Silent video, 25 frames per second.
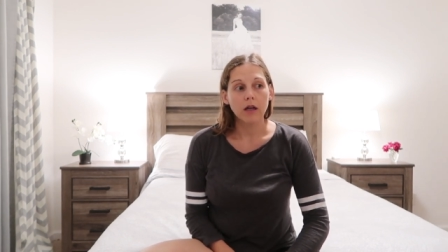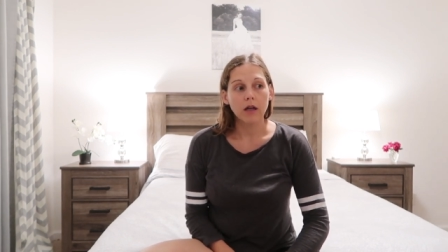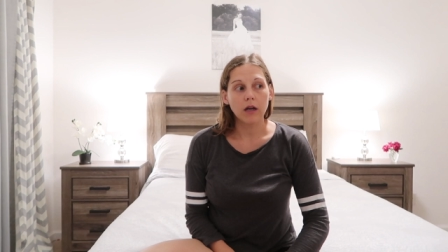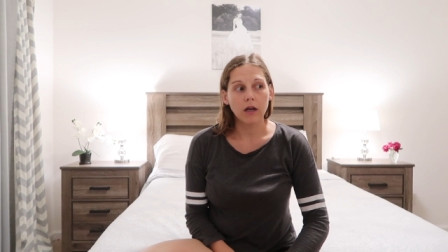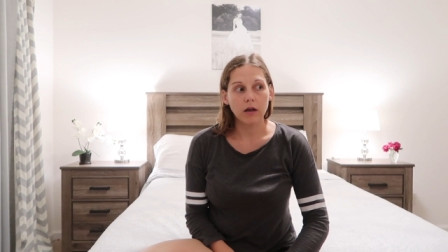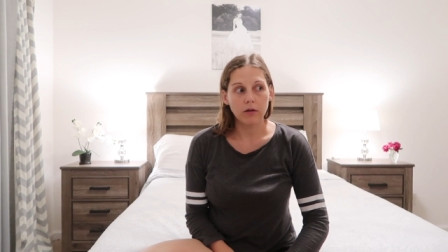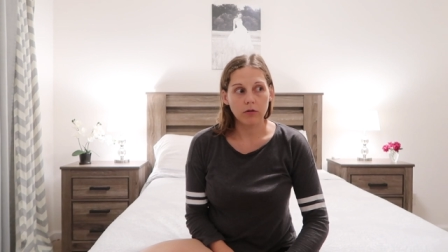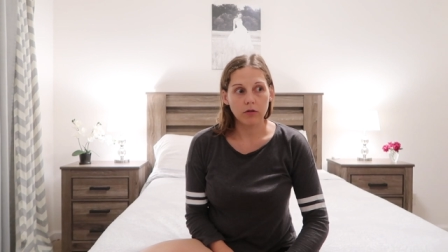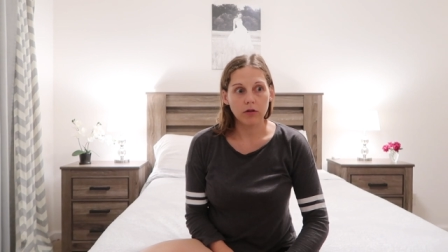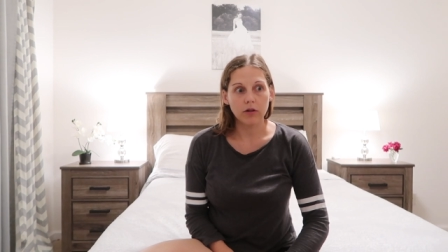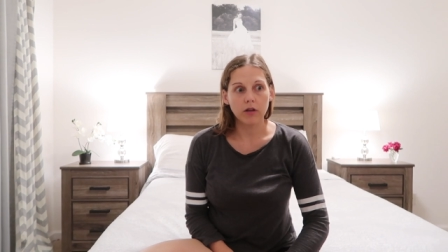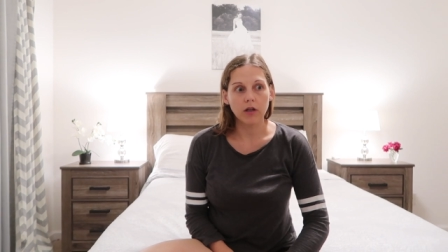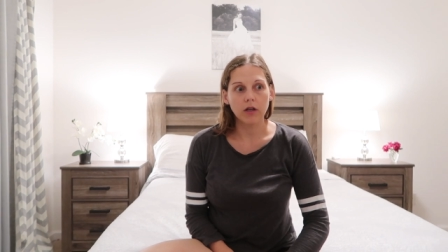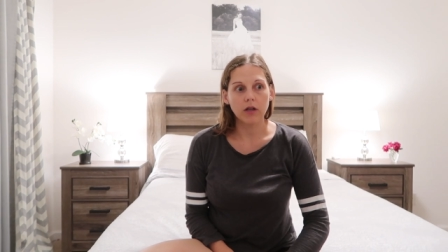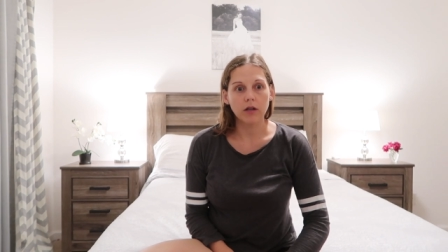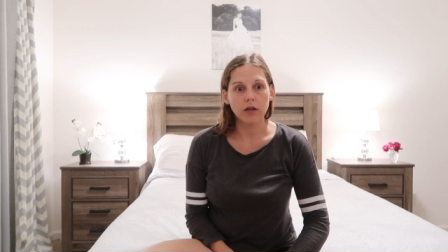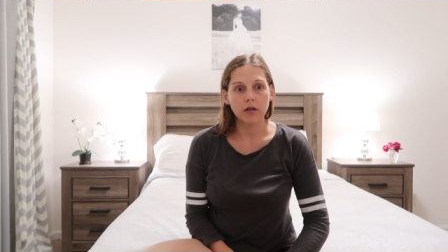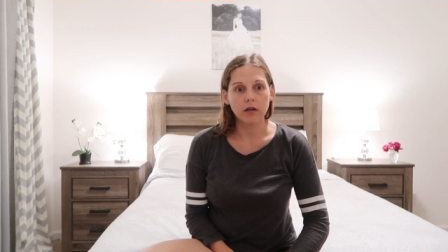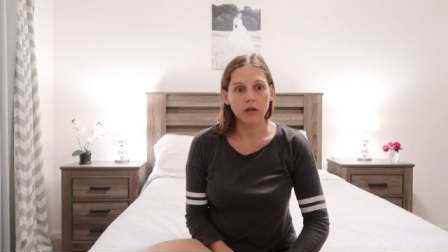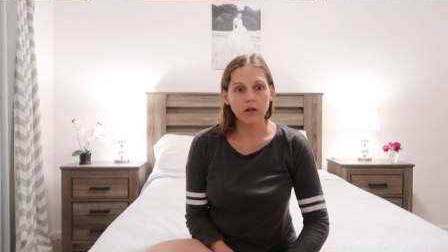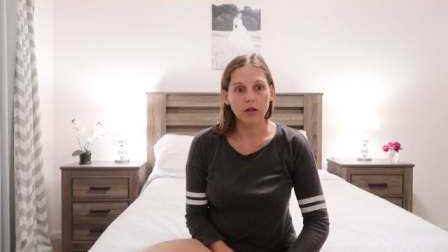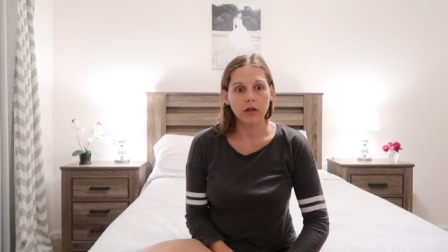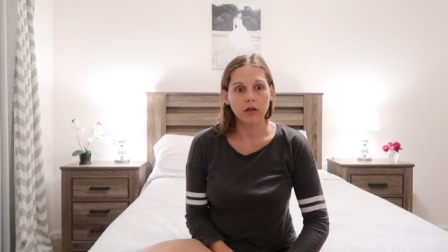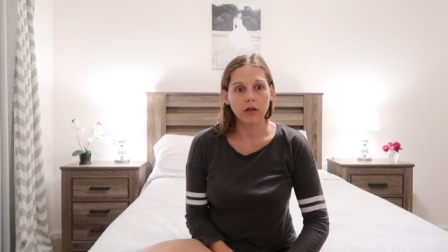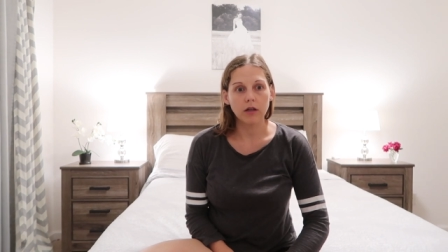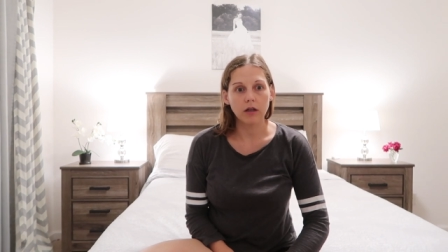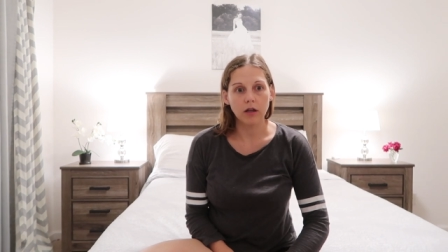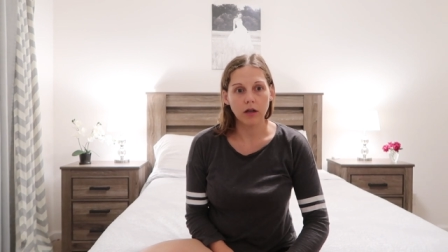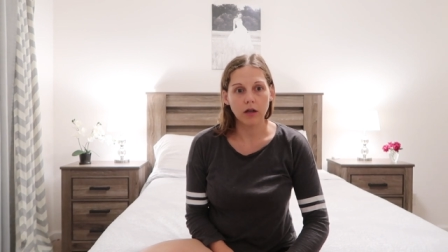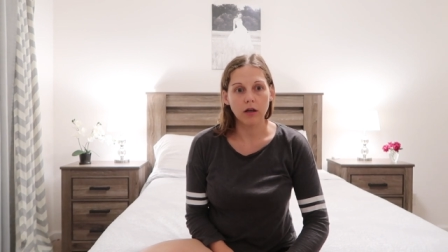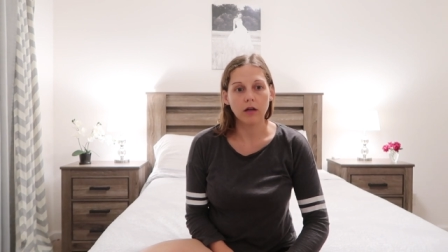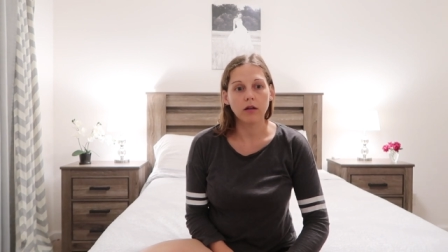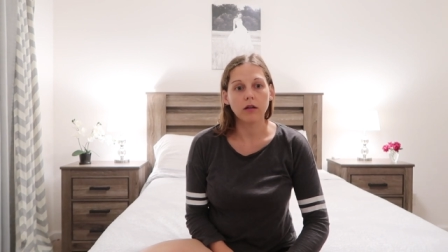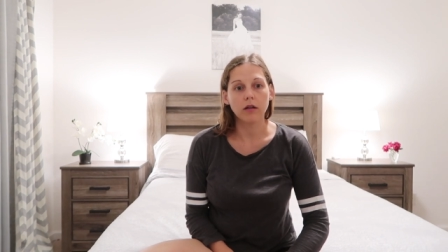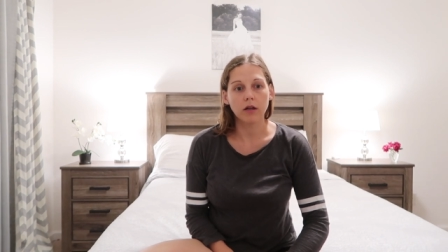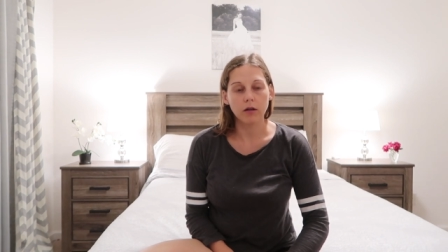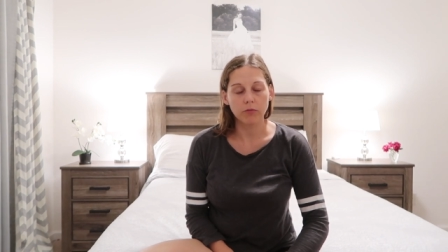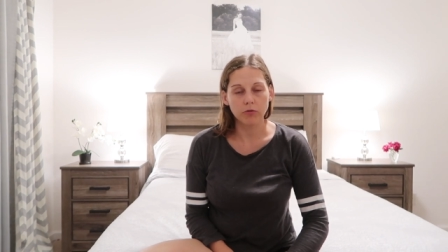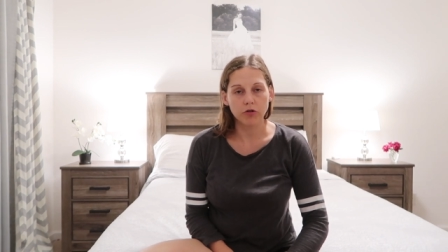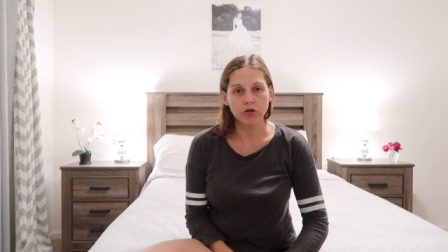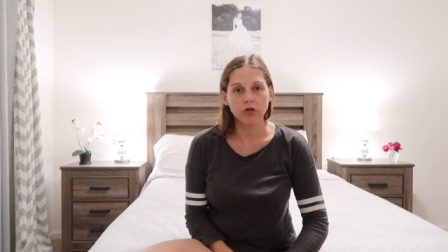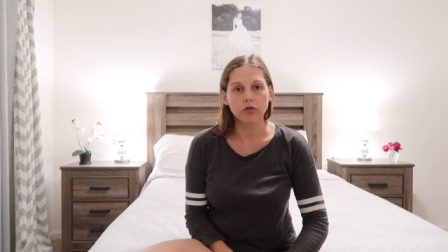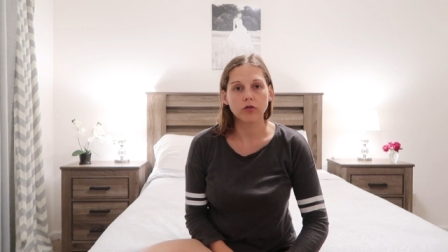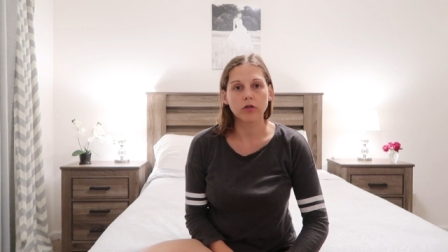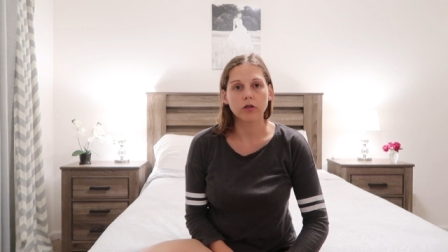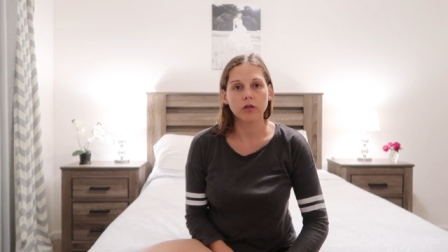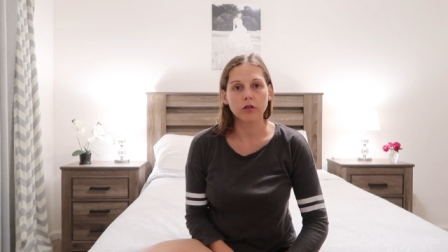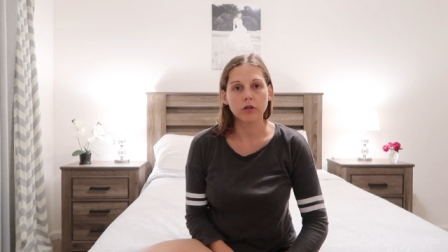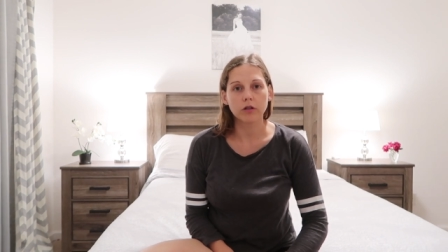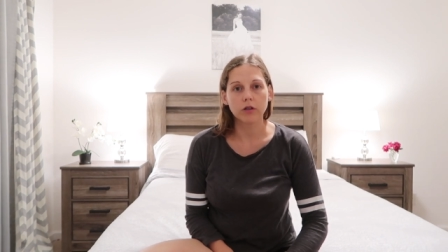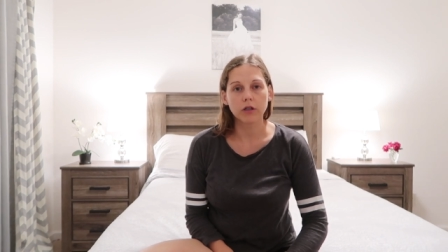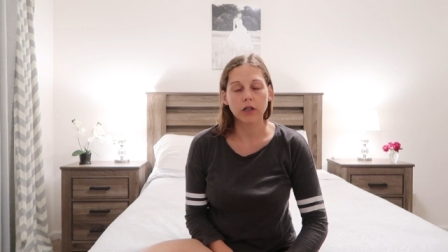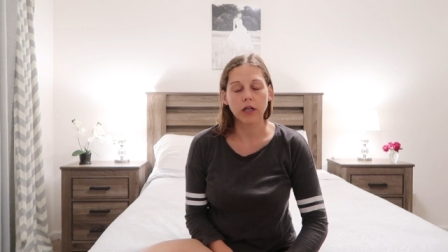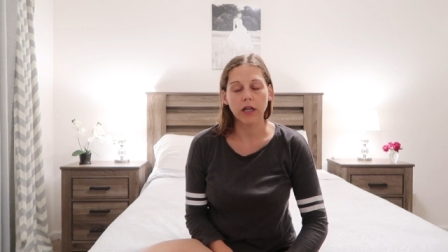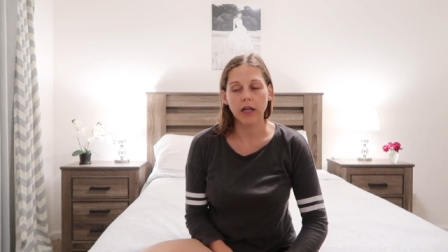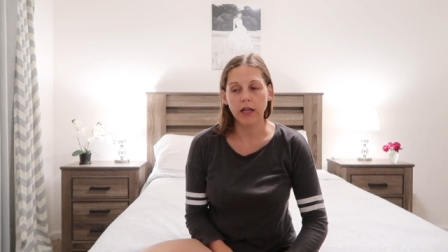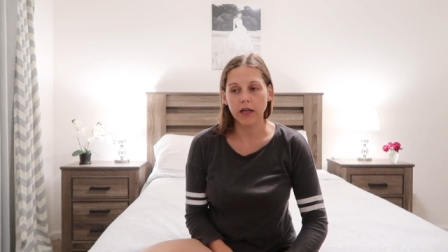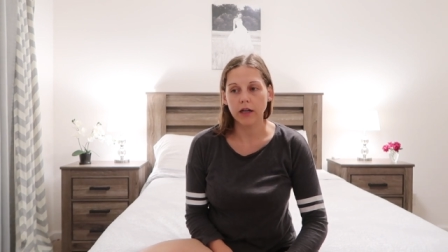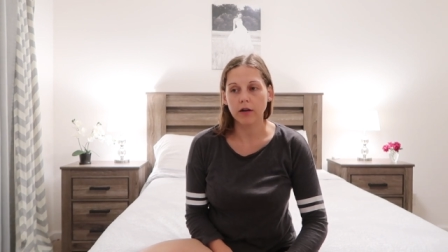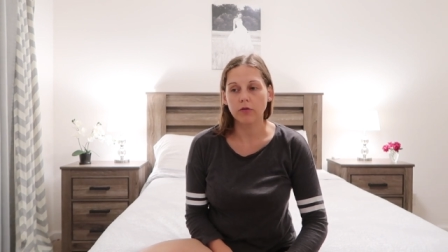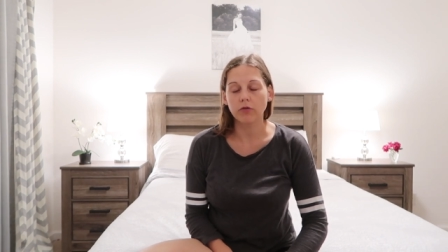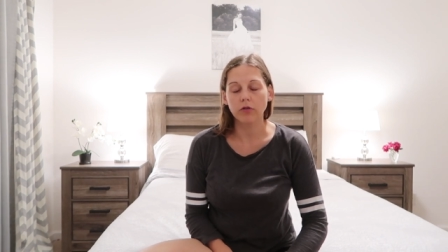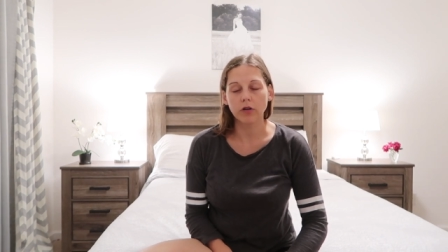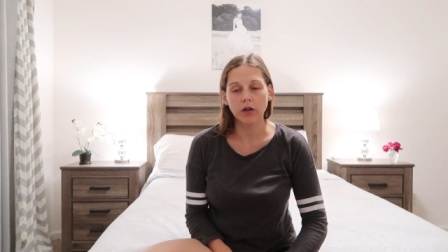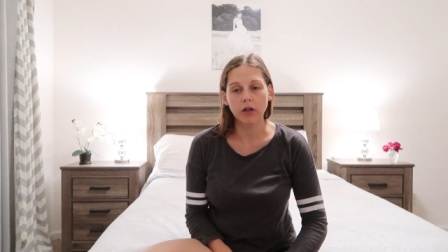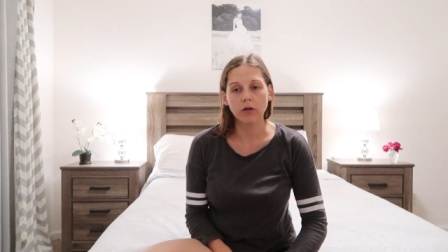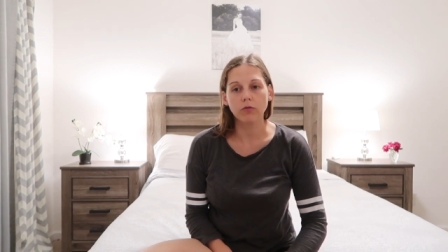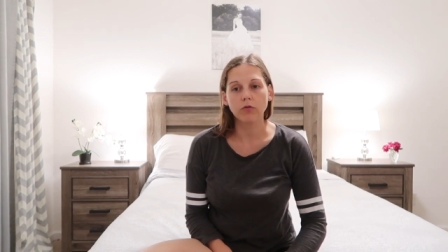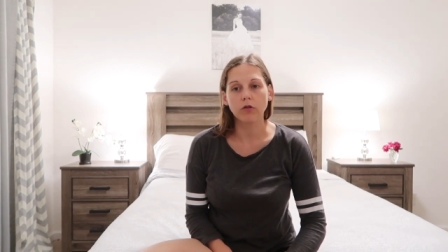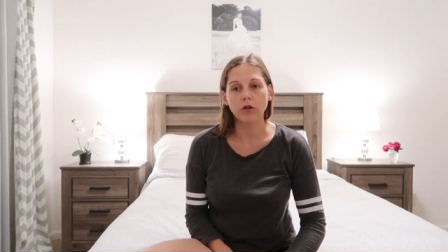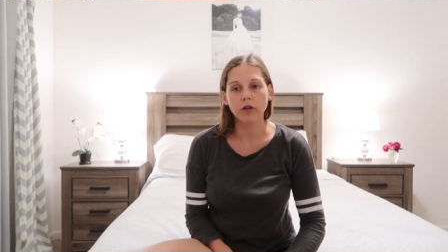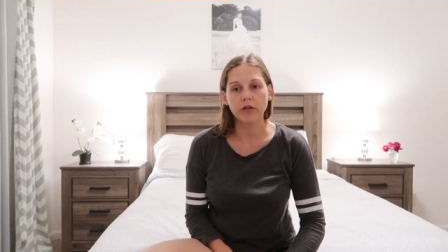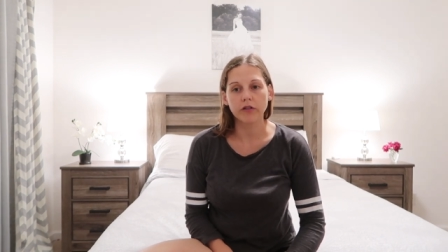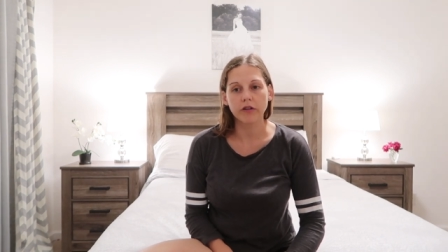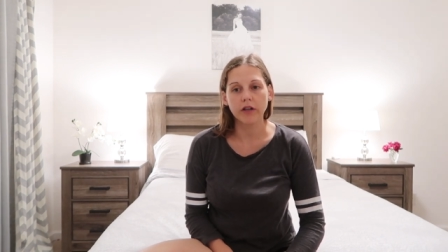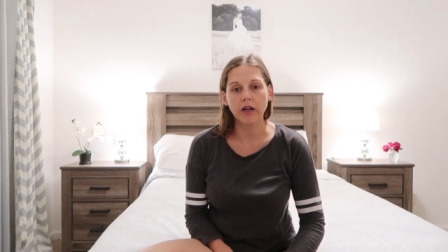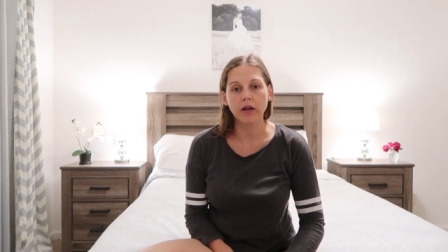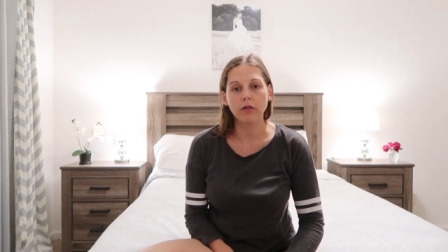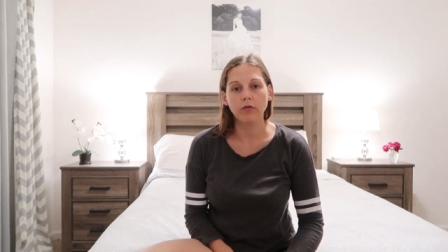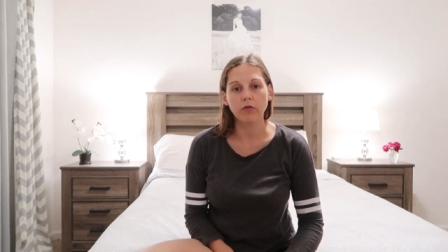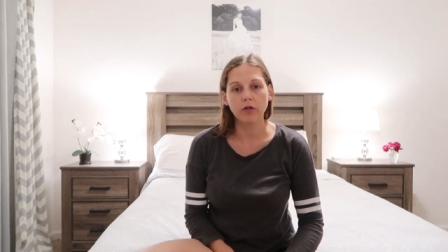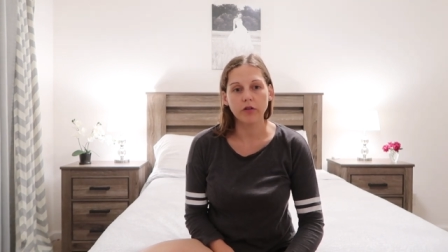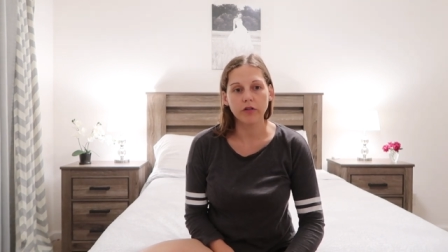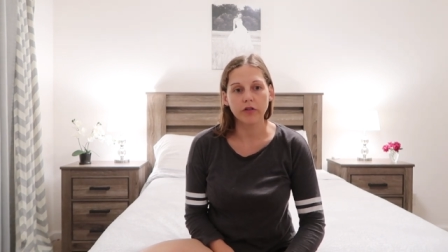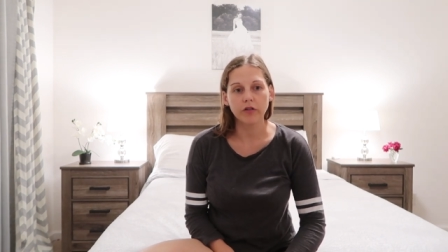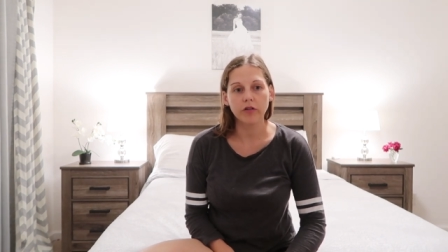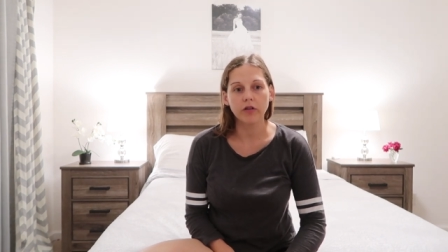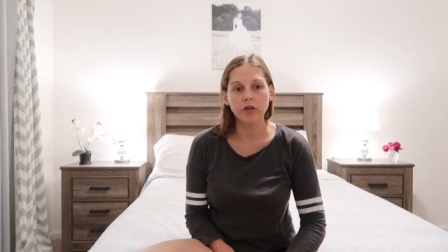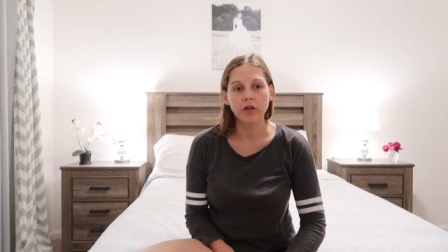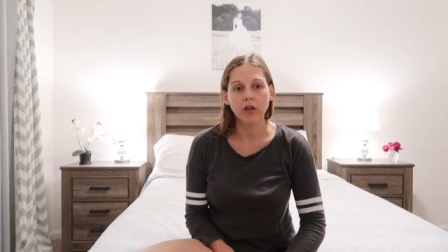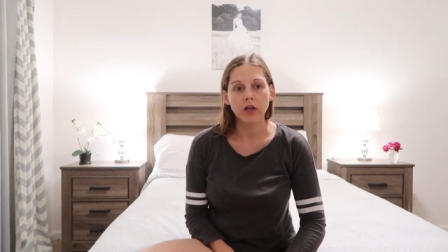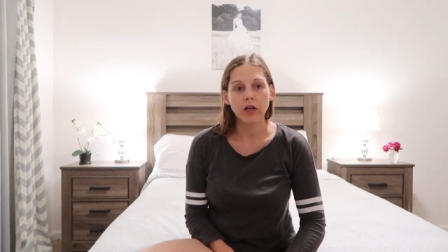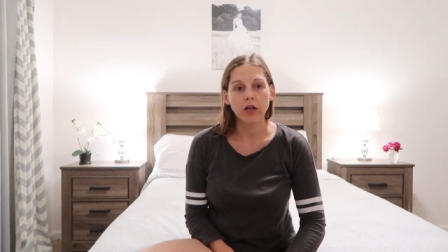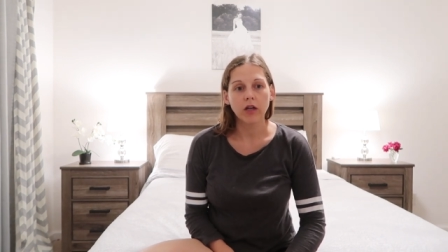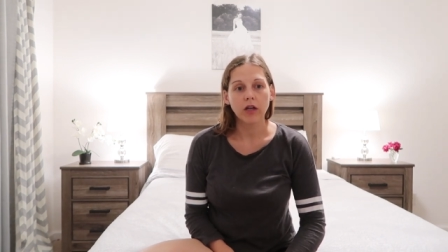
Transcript: and I was like, yeah, I'm sure. And I really was. I was,